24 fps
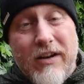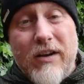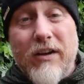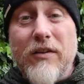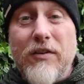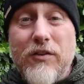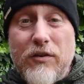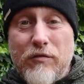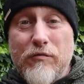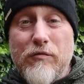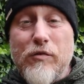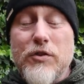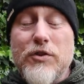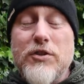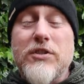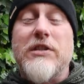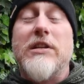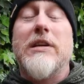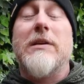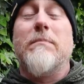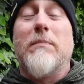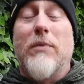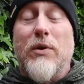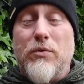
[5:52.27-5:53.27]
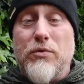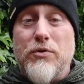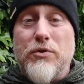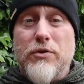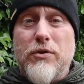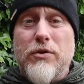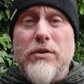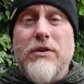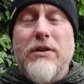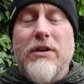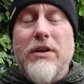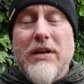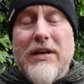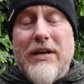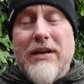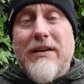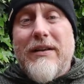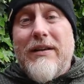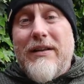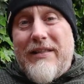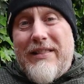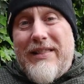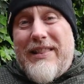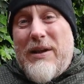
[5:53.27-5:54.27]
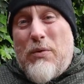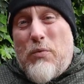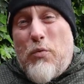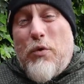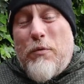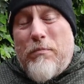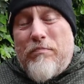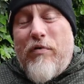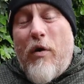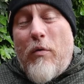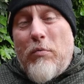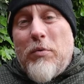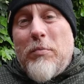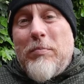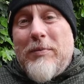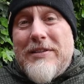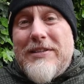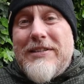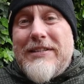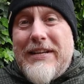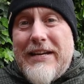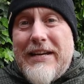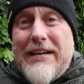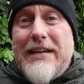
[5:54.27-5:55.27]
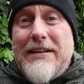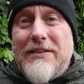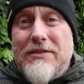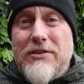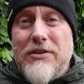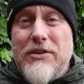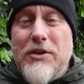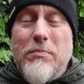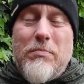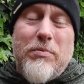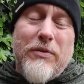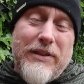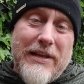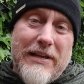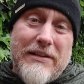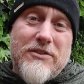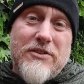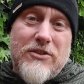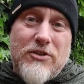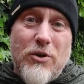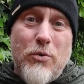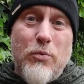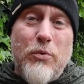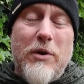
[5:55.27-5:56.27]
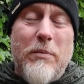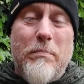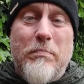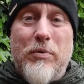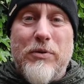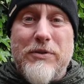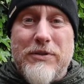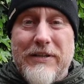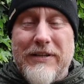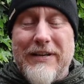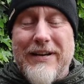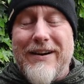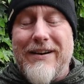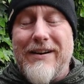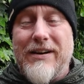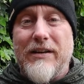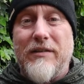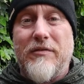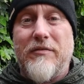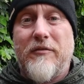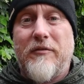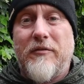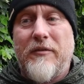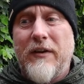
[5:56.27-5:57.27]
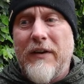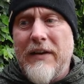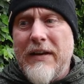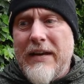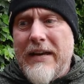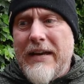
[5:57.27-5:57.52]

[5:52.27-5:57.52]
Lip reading: in a thrusting motion, they would probably stick into you, but then so would a butter knife